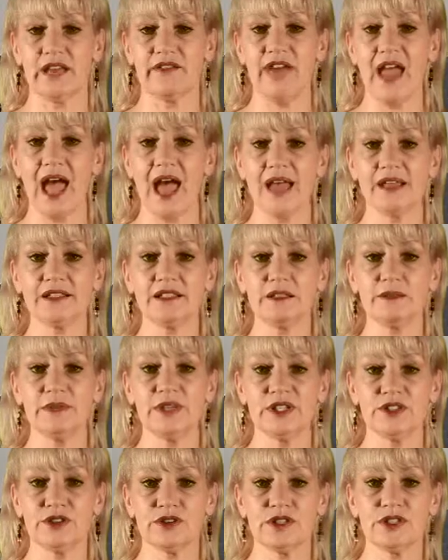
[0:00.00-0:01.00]
I've had
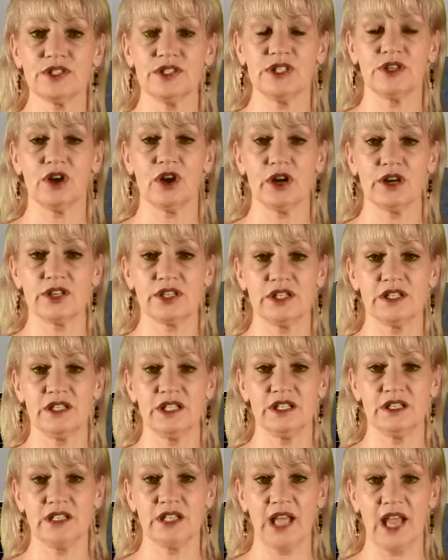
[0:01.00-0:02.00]
some interest in
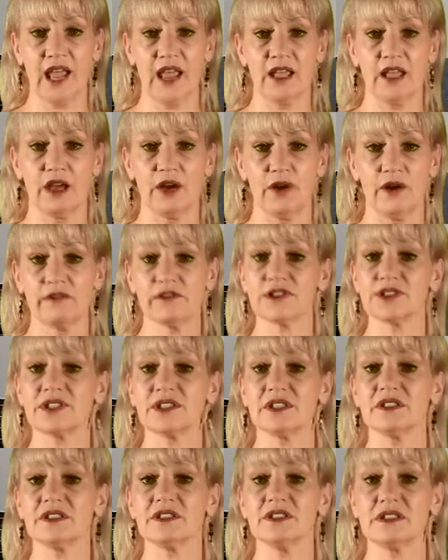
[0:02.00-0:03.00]
Argentine tango ever
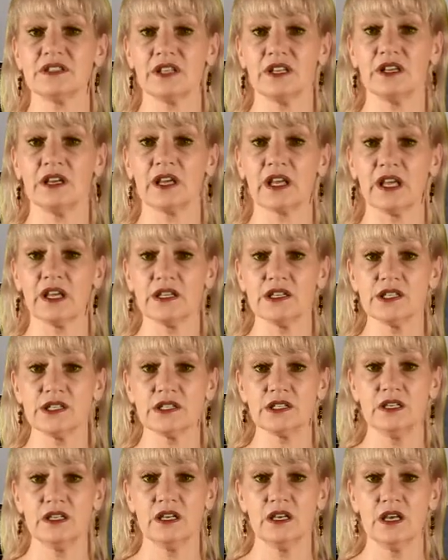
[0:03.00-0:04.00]
since seeing it.
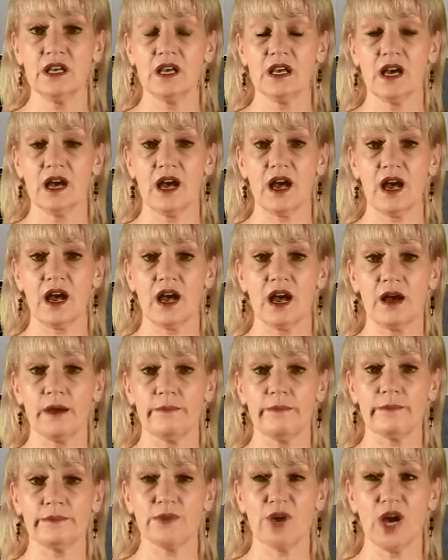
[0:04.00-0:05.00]

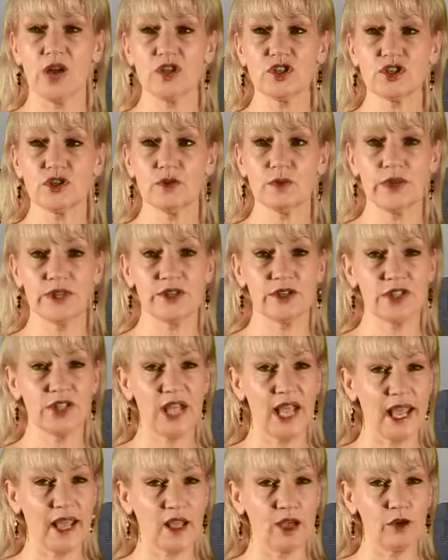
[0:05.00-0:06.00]
Not sure whether
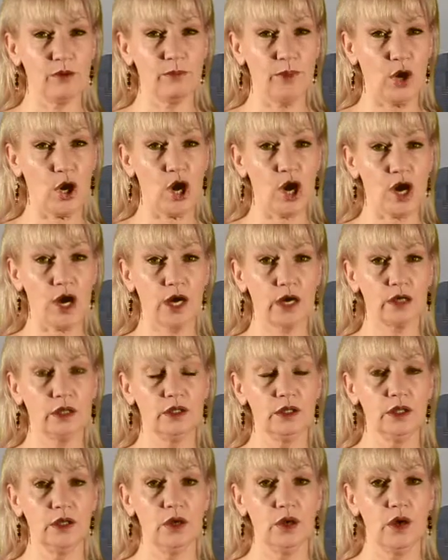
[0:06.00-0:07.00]
tango bar
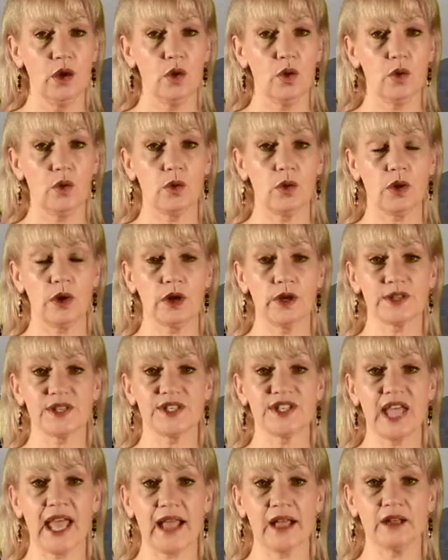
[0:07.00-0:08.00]
or
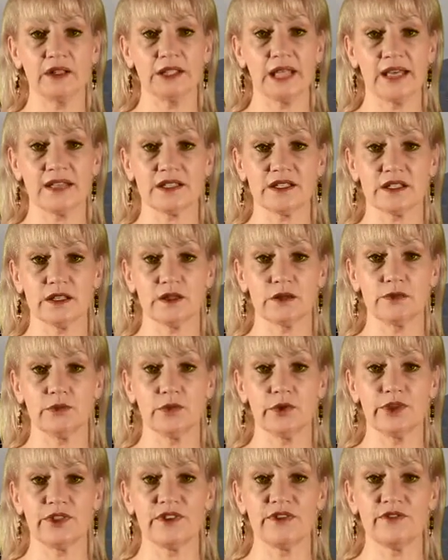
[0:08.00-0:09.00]
the tango
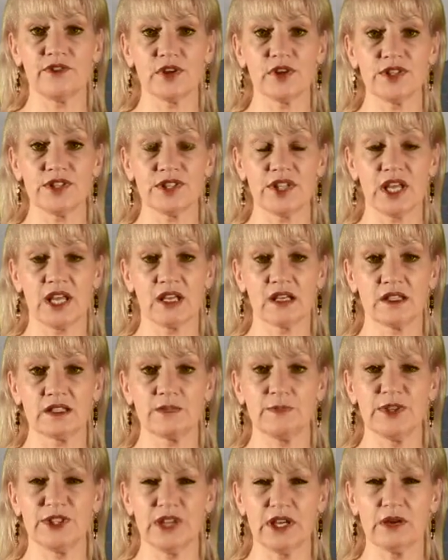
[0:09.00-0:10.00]
lesson were the first
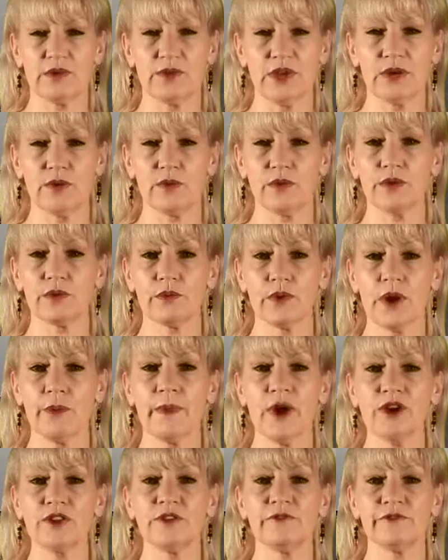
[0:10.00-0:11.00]
things, but they were
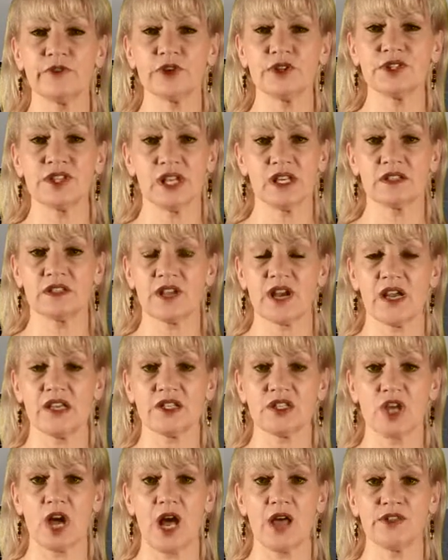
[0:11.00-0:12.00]
among the first things that I
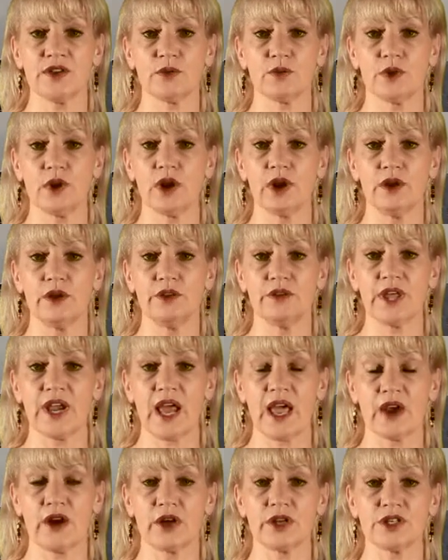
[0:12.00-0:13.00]
saw that
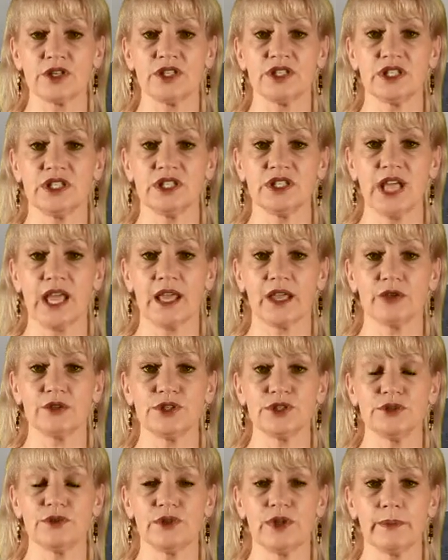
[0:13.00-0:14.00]
had Argentine tango
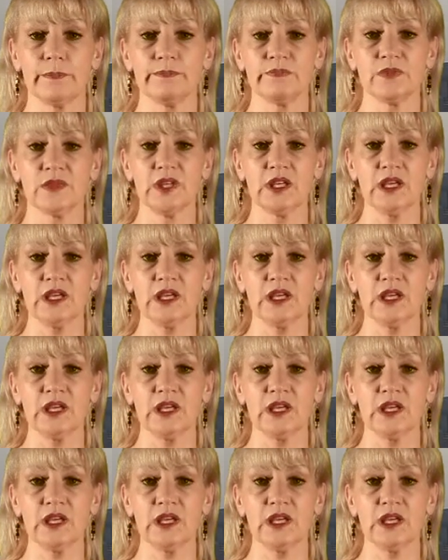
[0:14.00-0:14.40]
to them.